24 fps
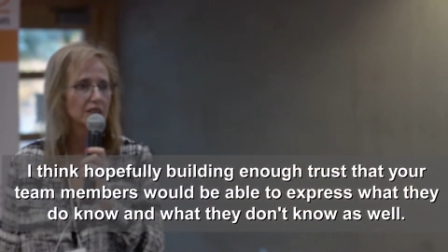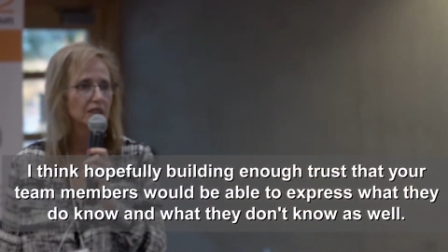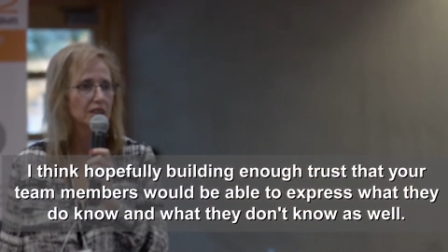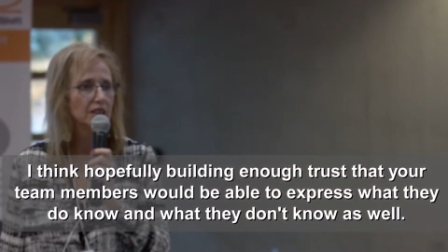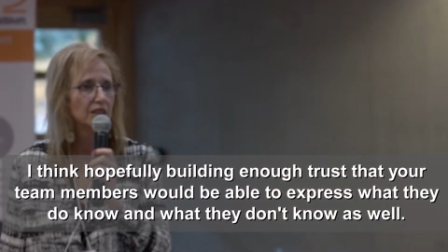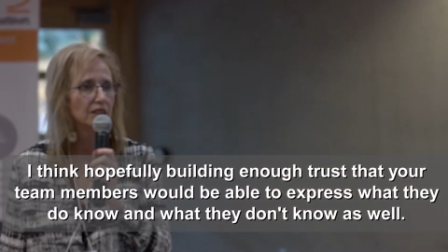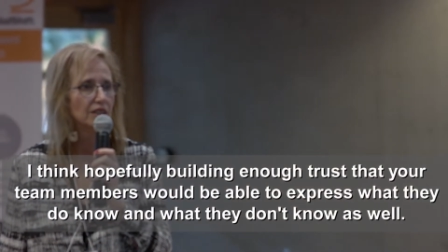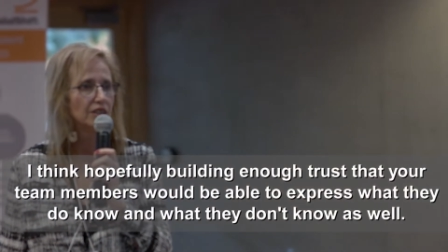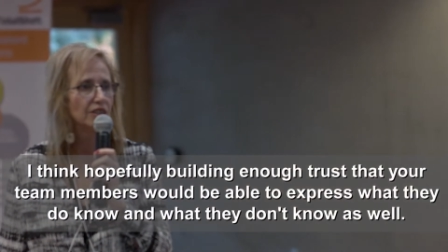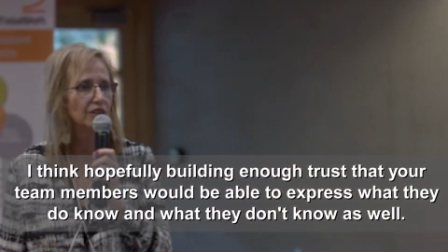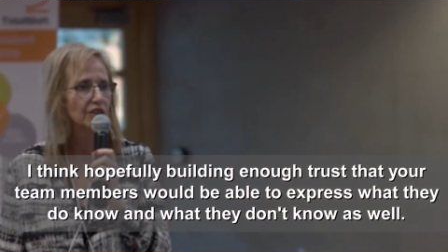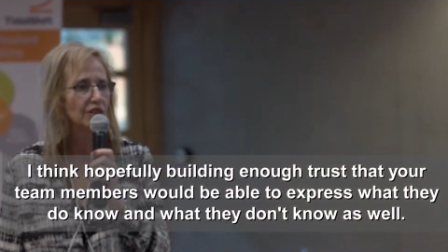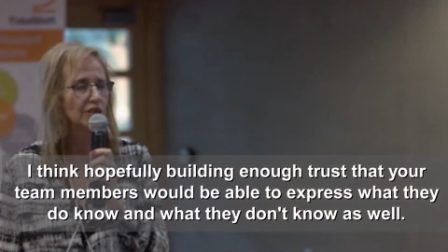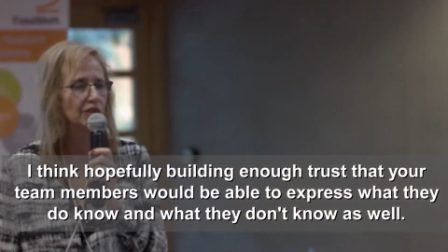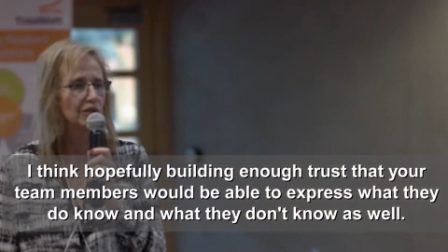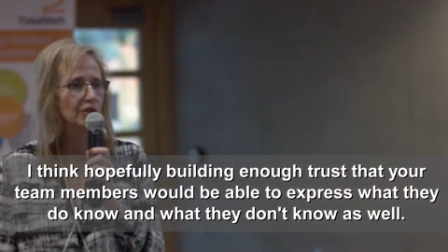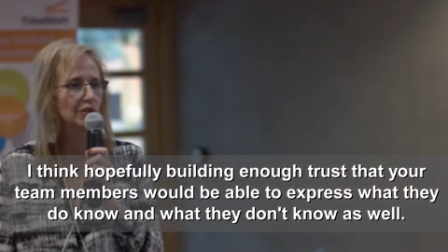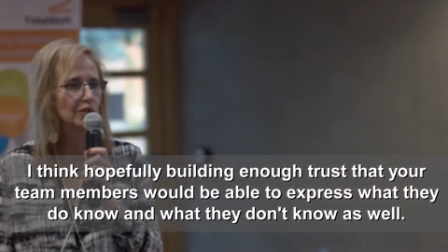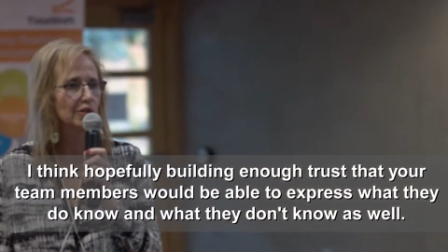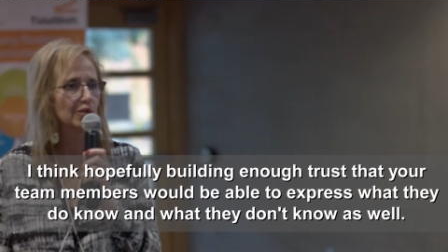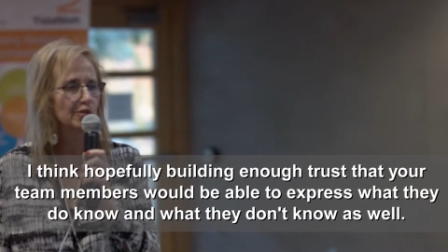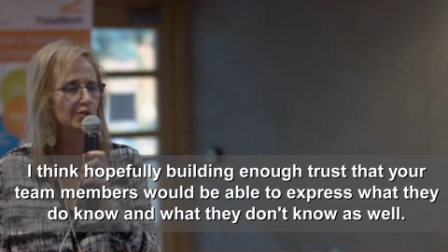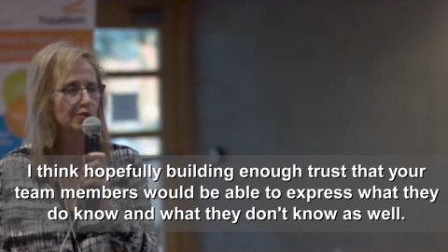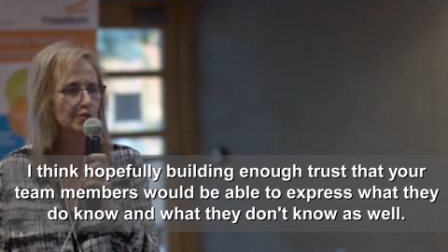trust that
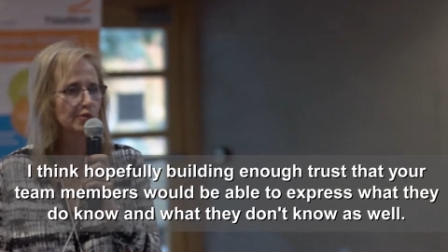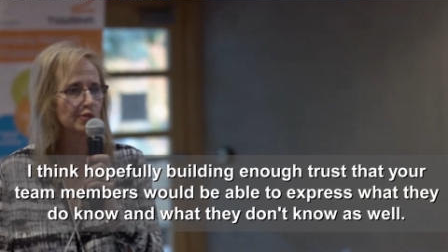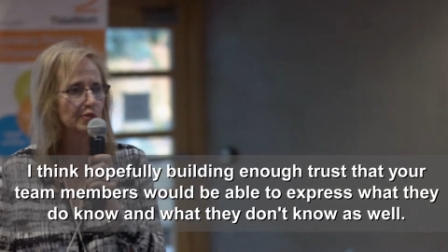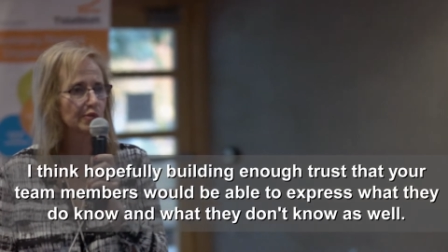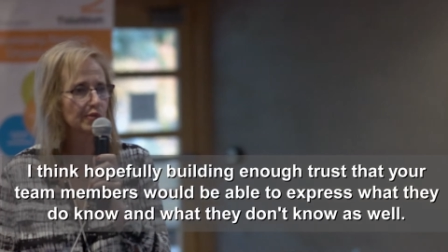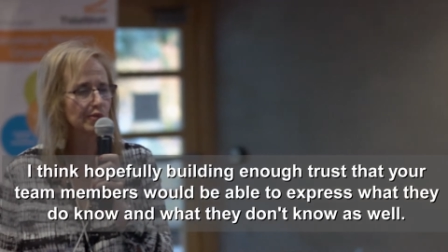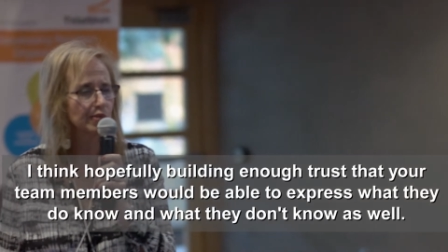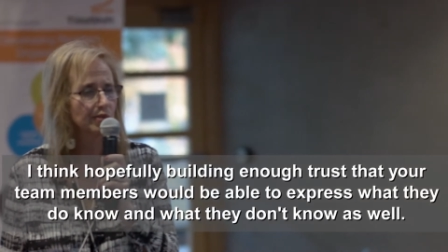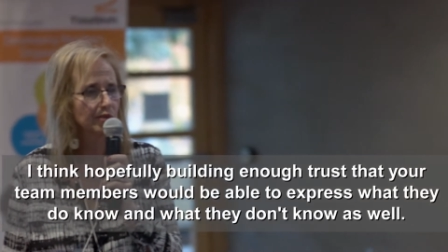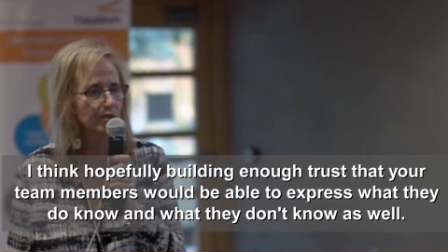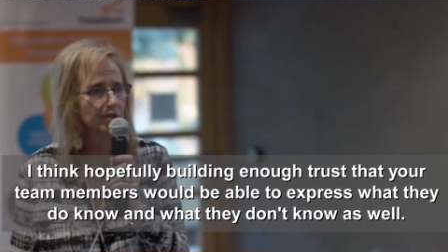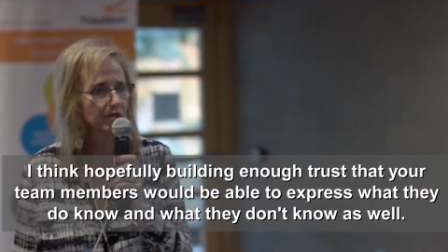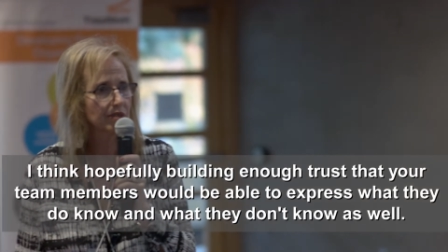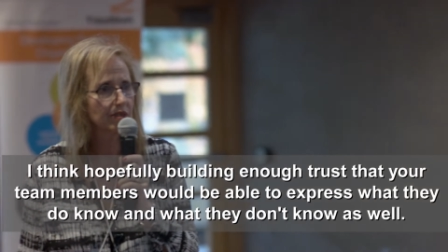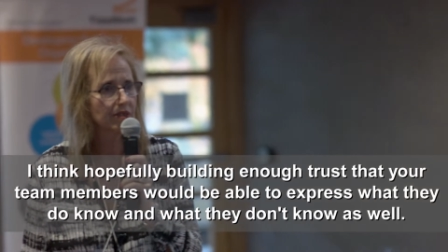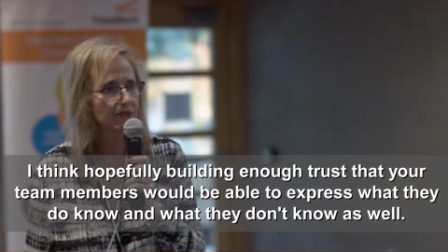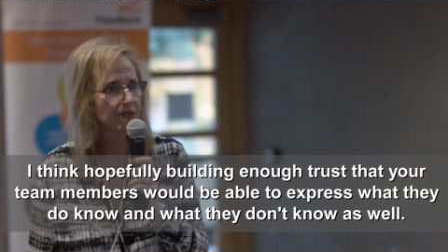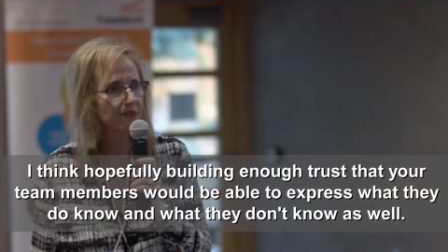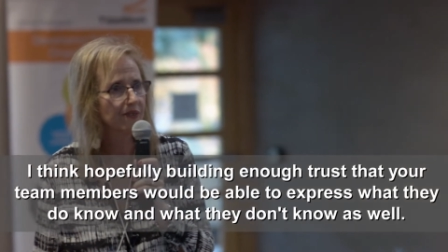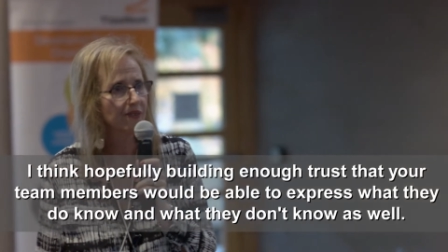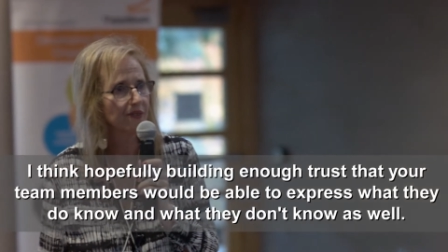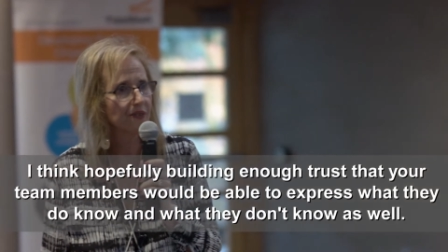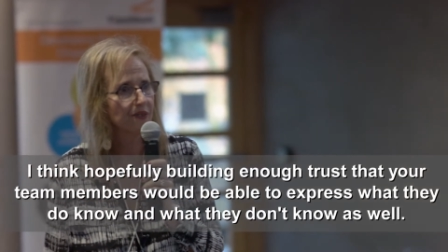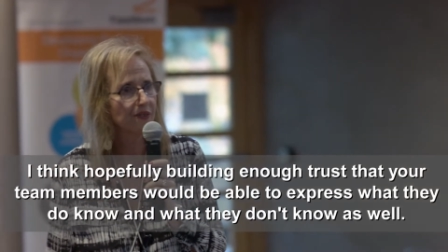your team members
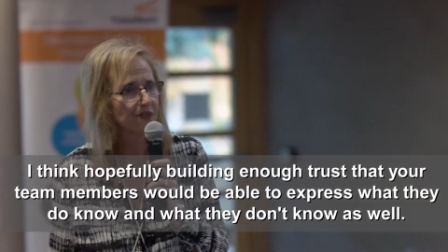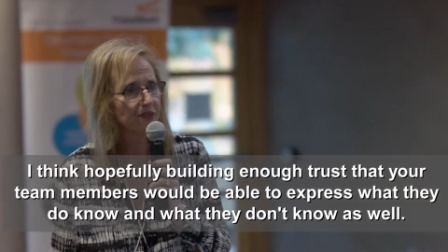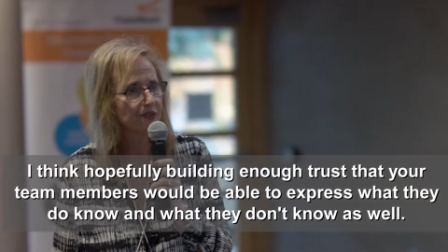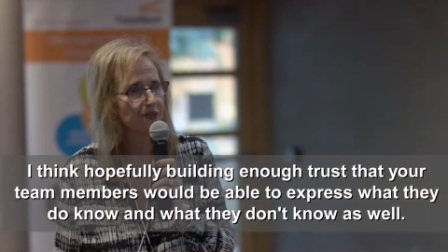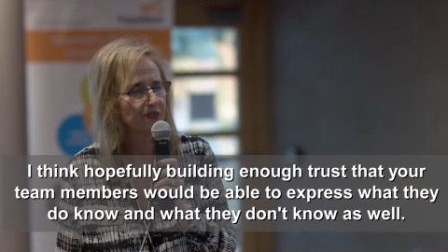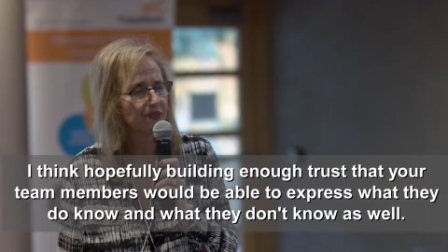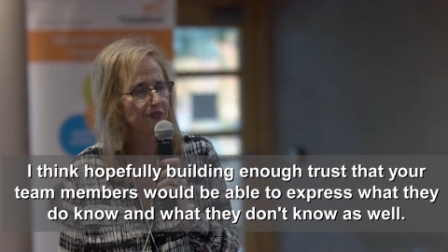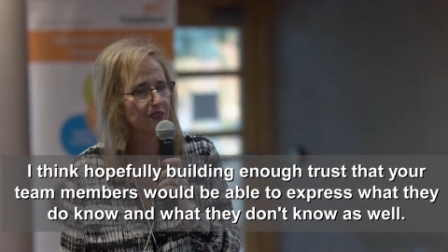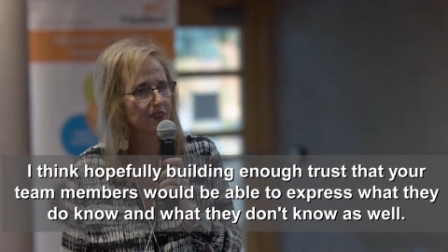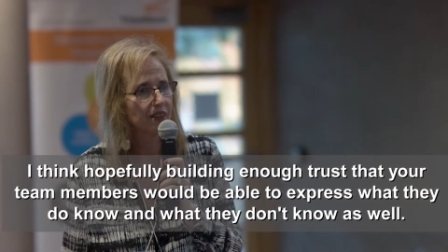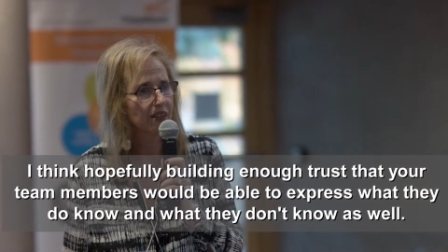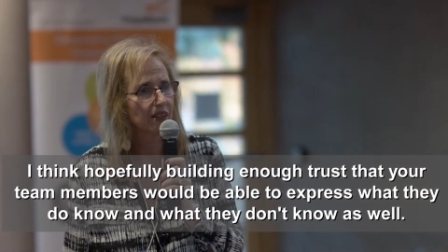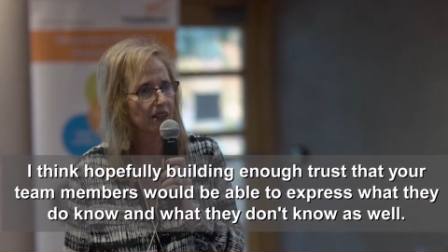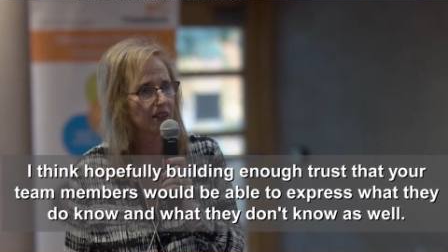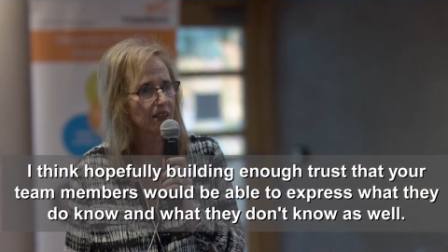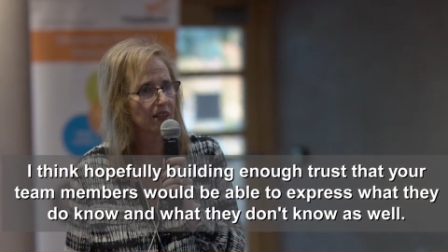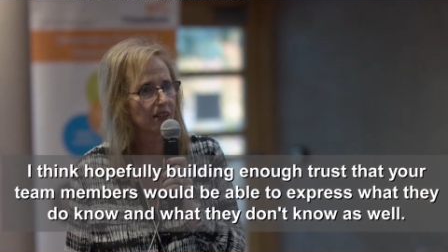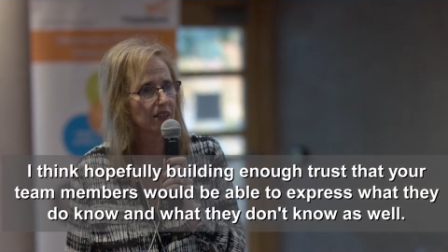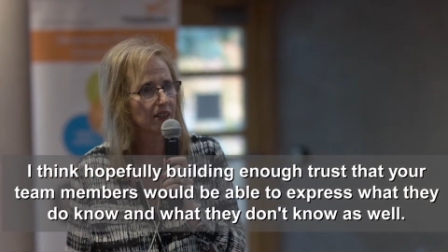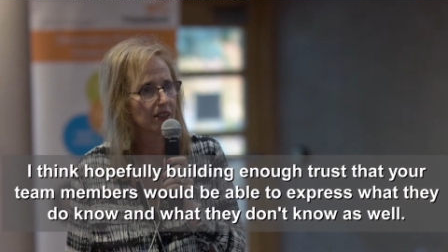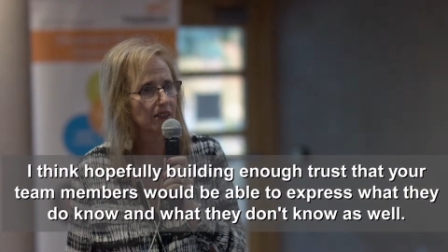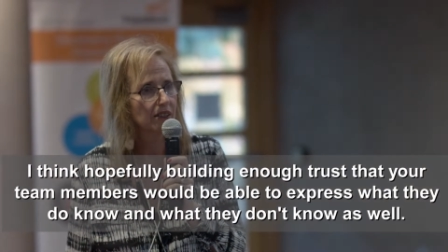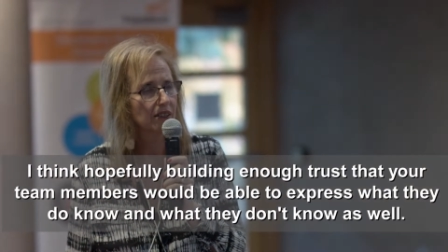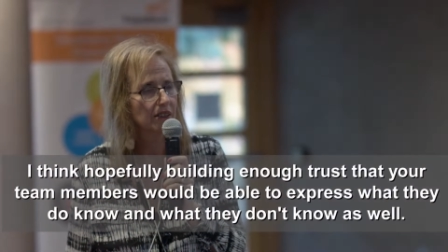would be able to
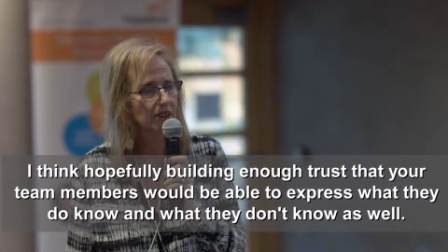express